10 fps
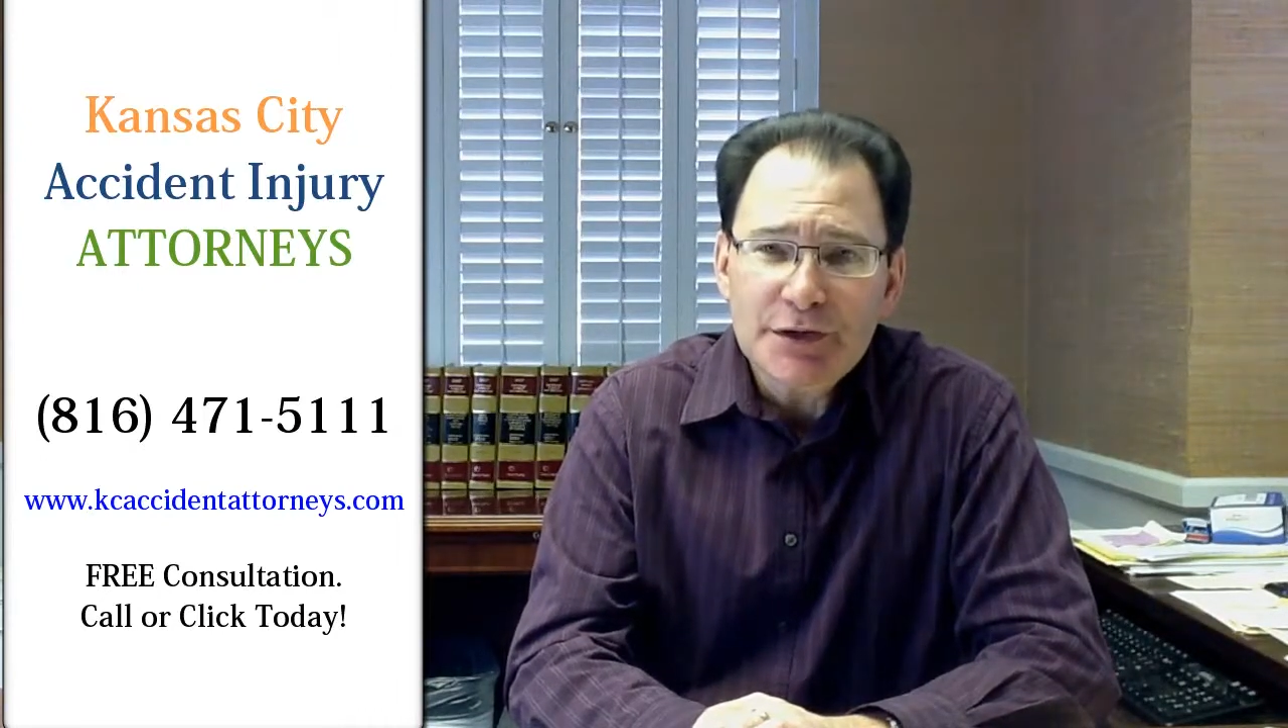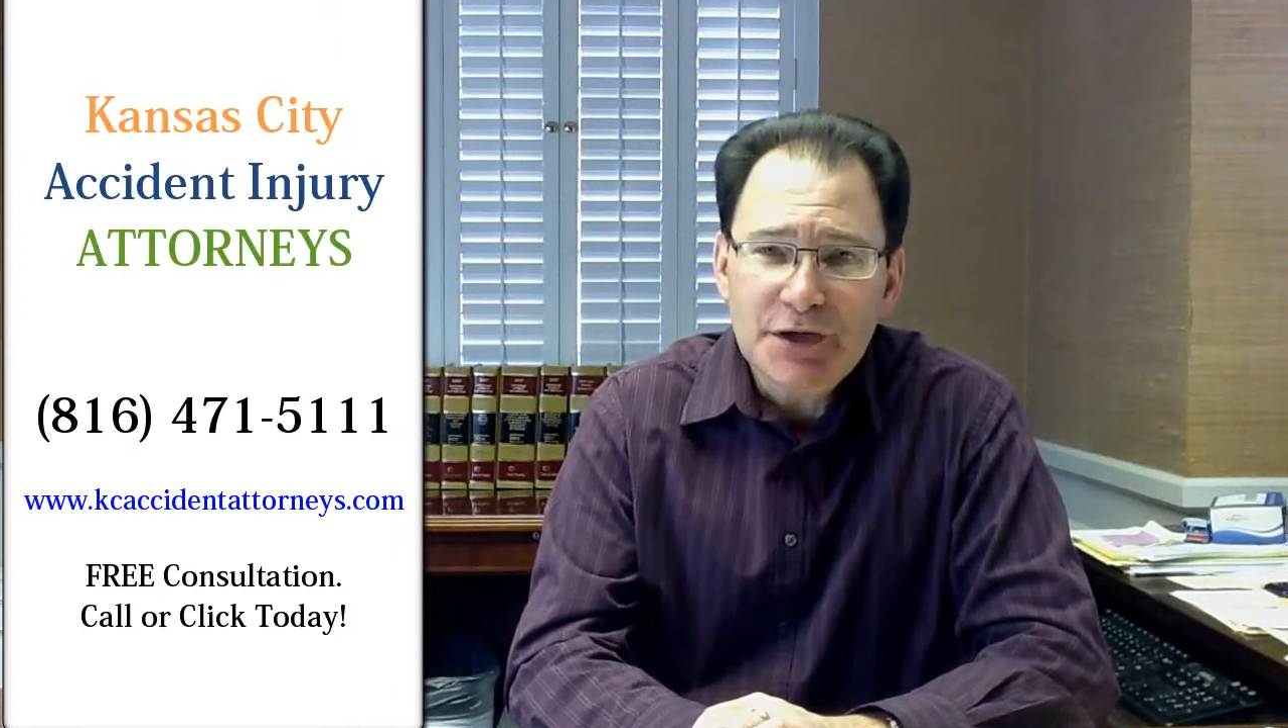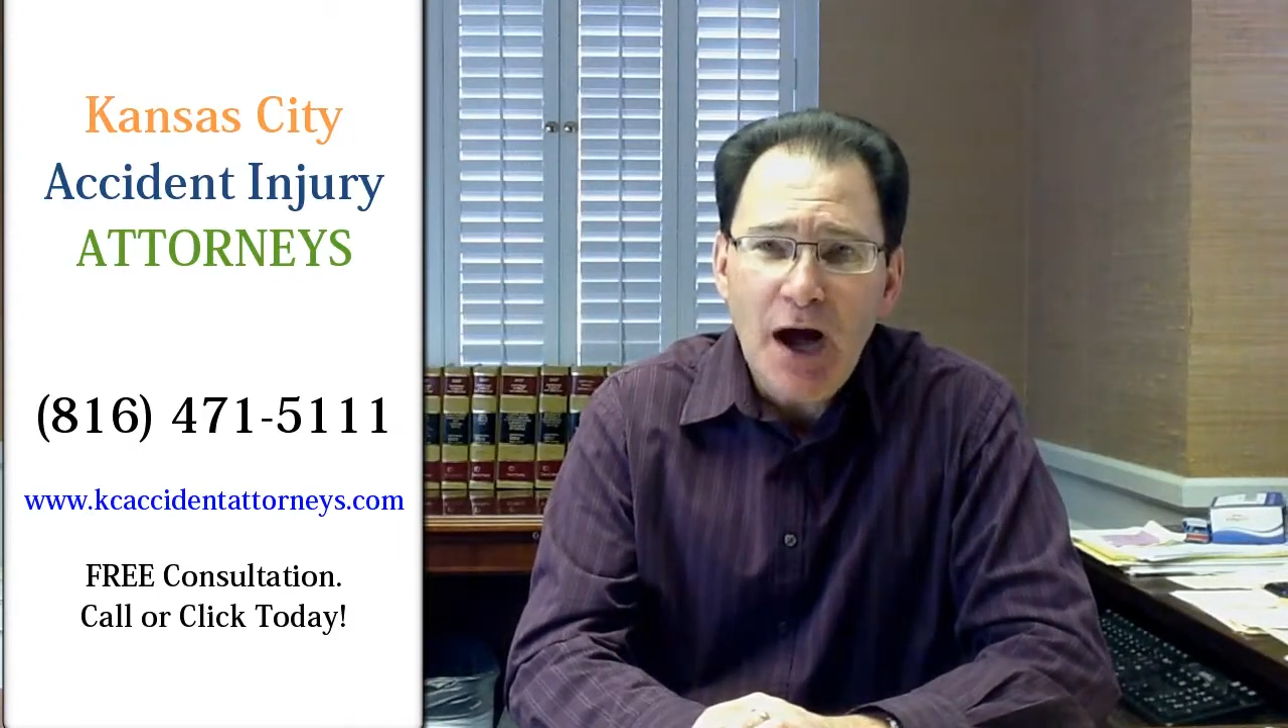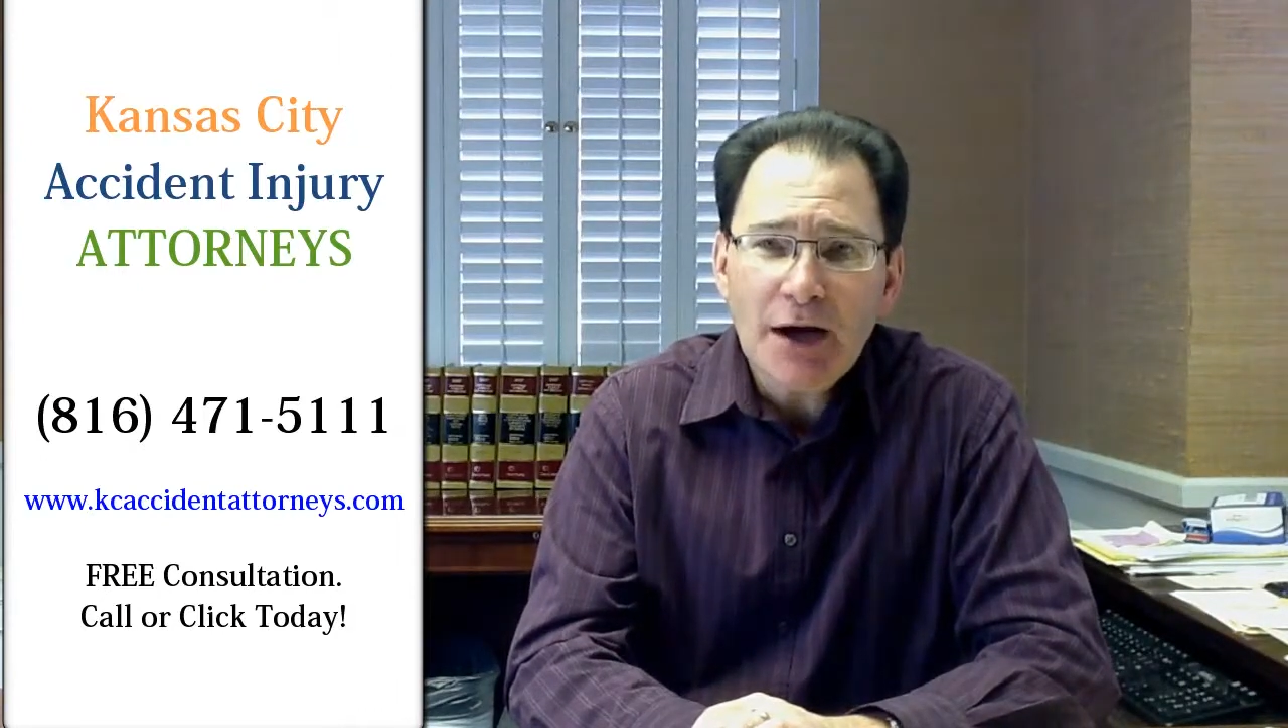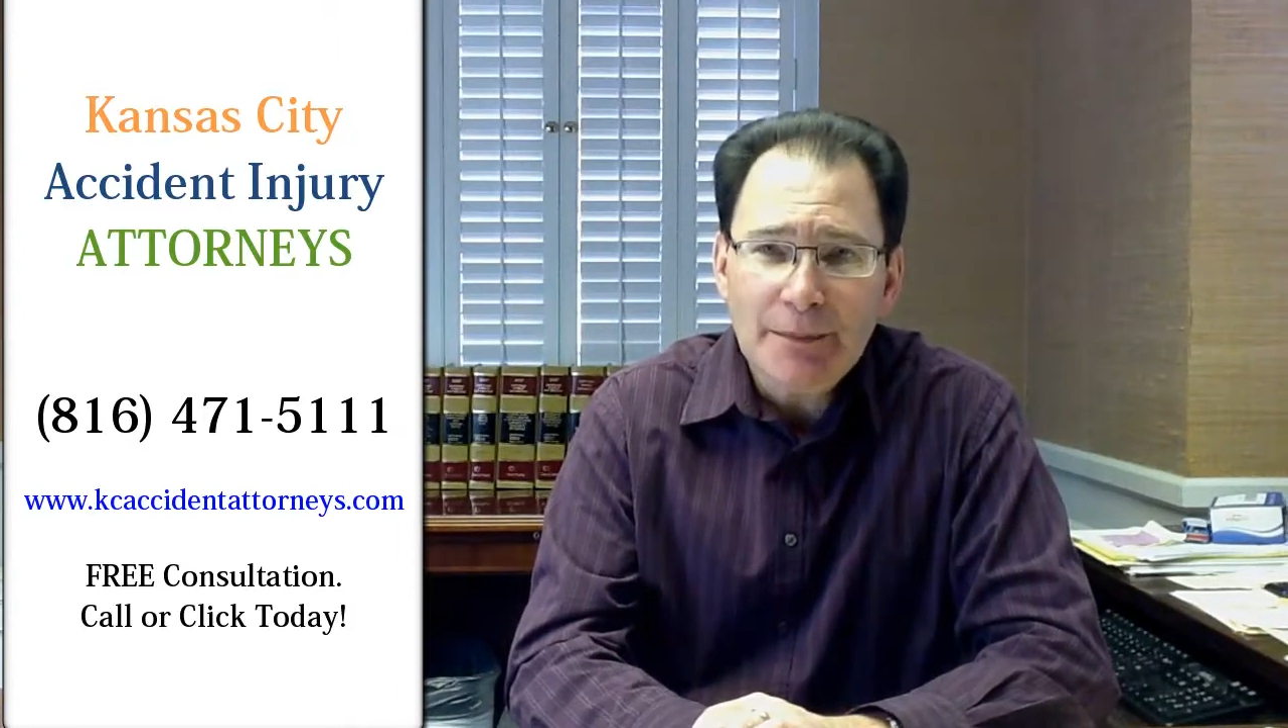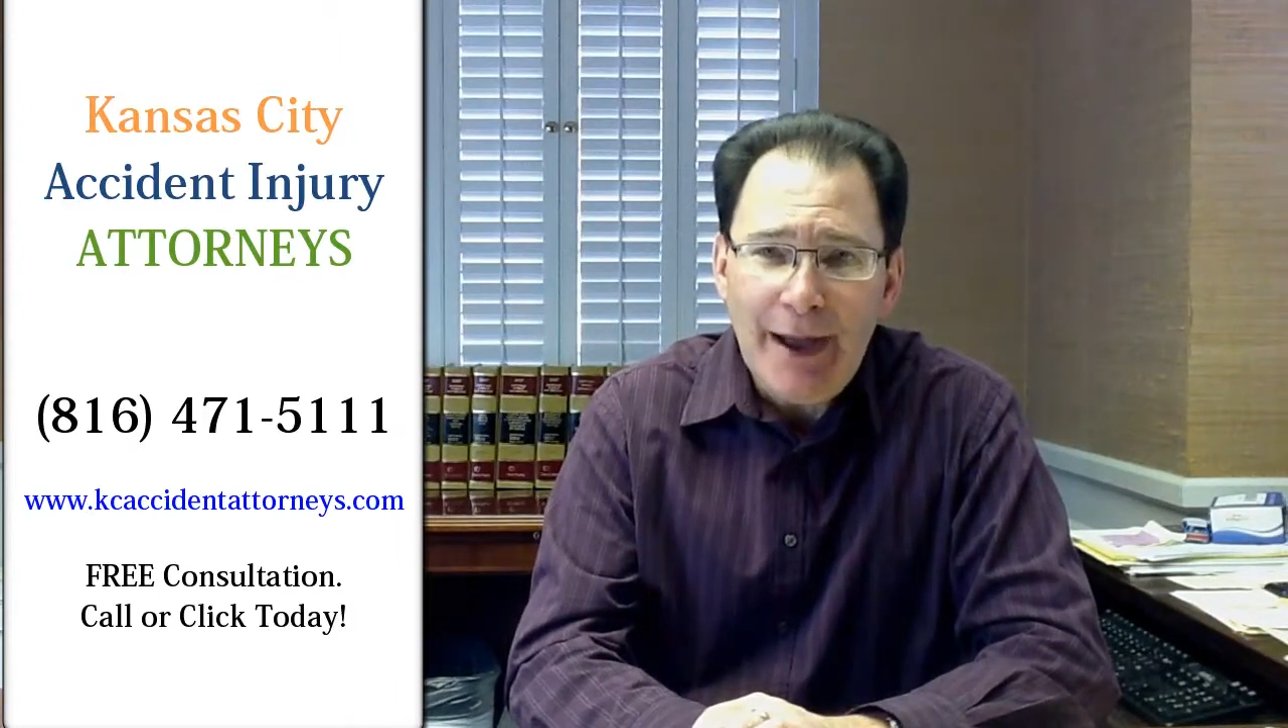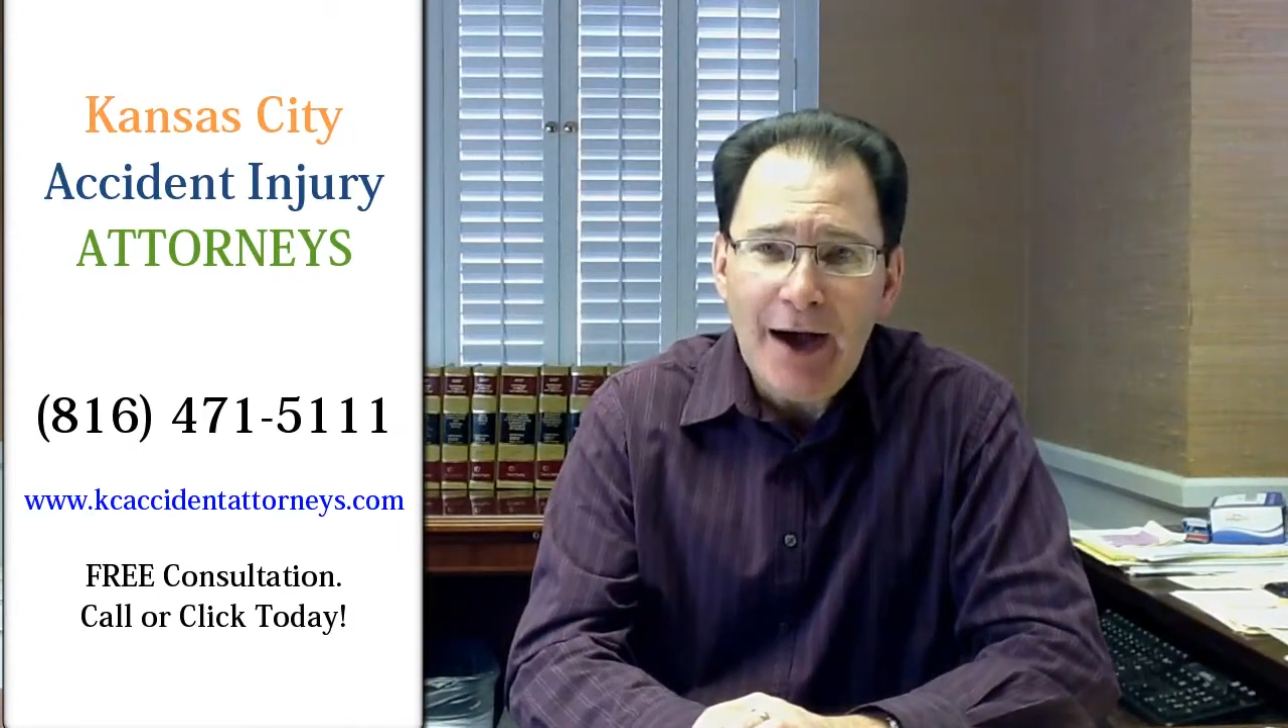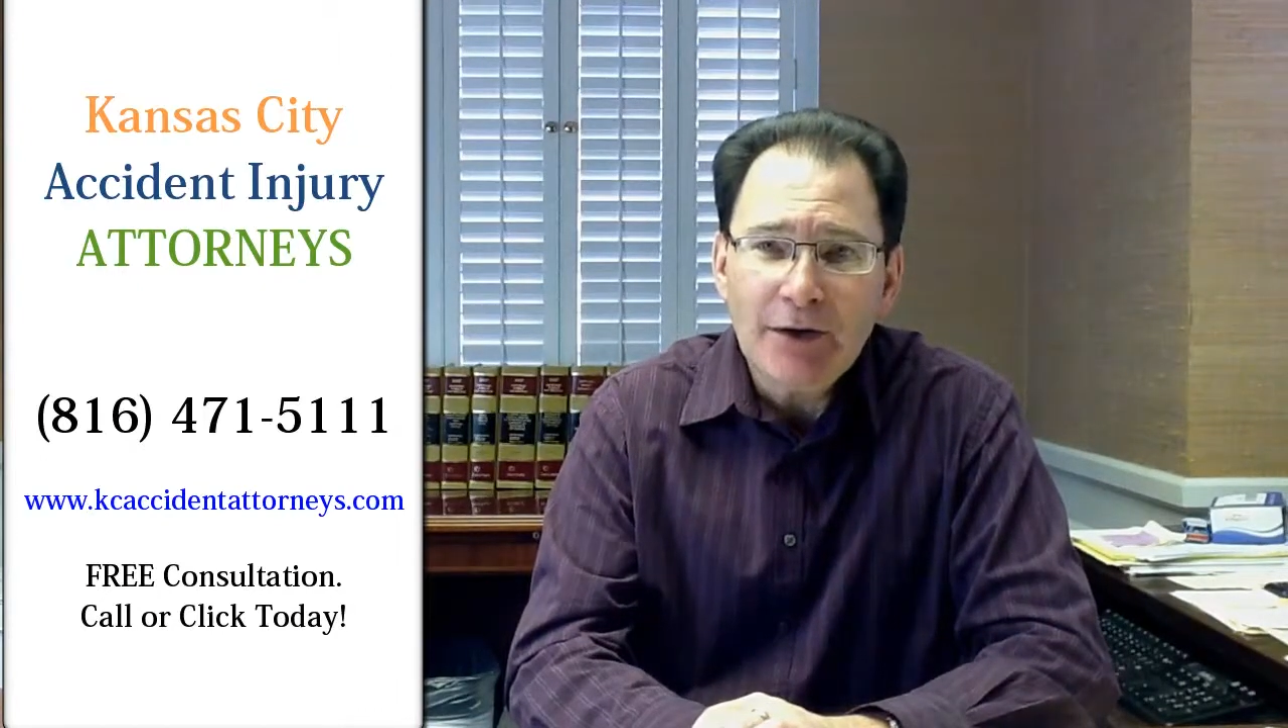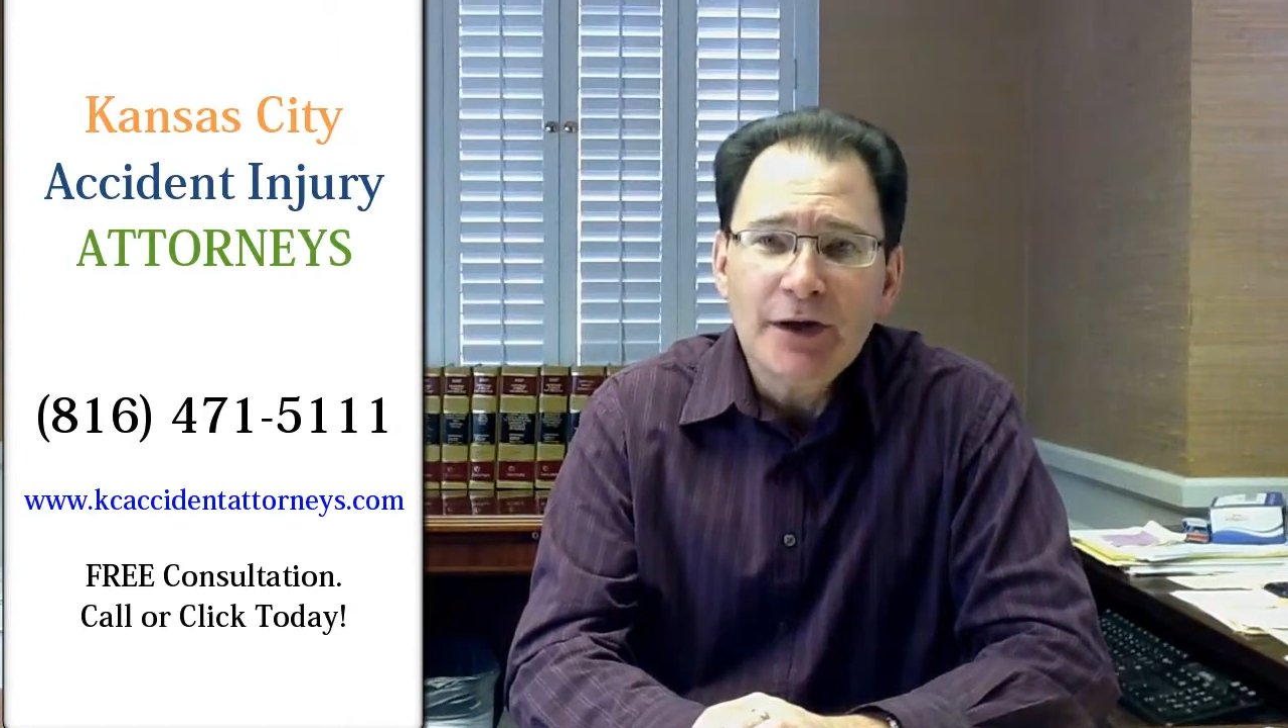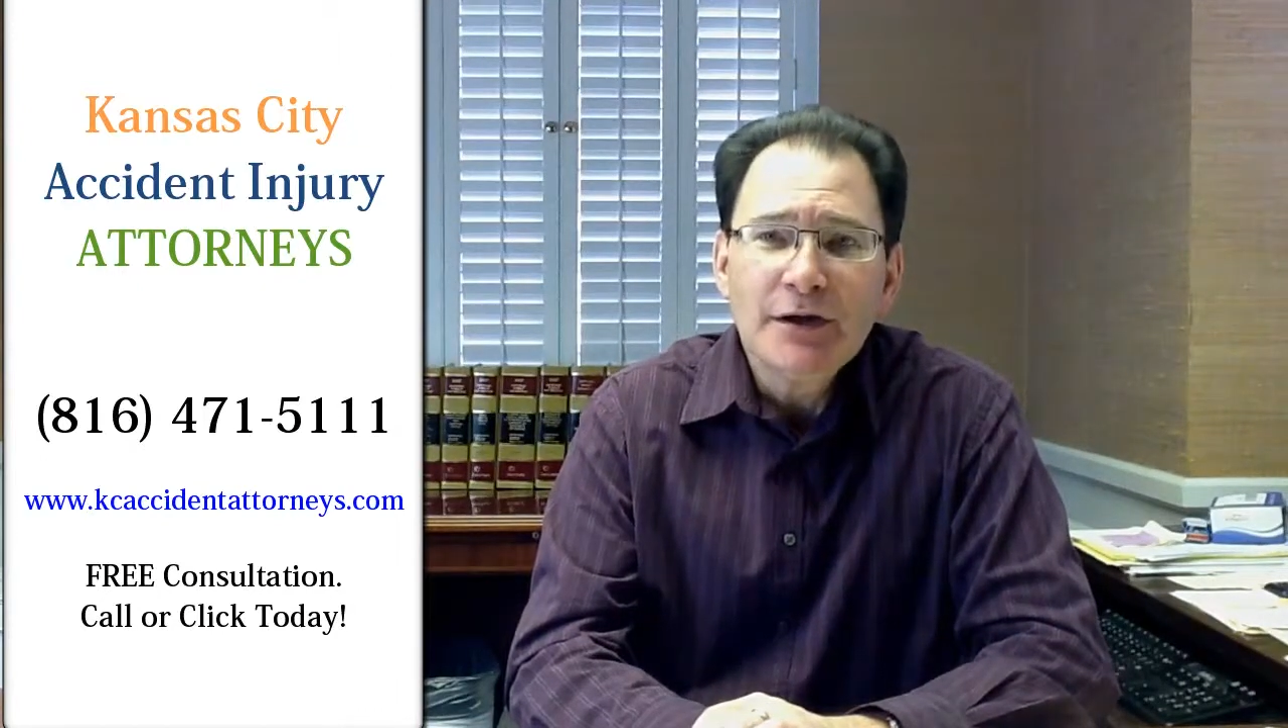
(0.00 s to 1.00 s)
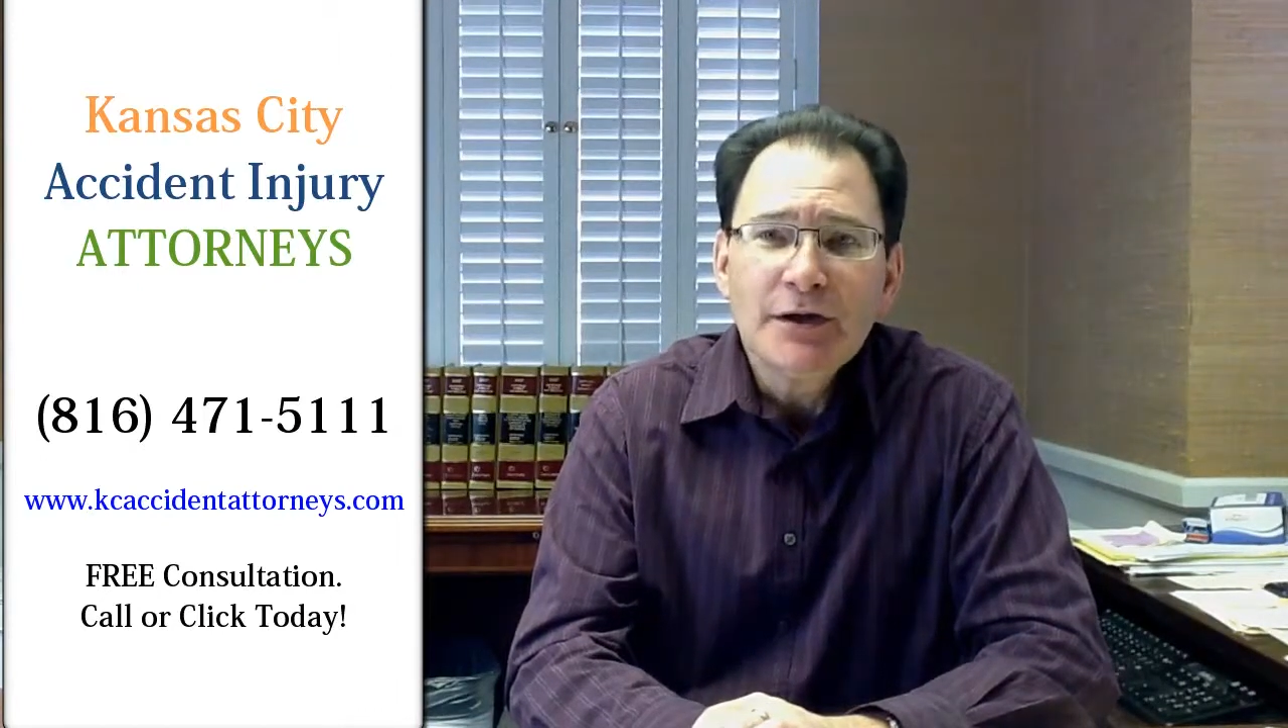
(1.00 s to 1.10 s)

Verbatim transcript: to talk about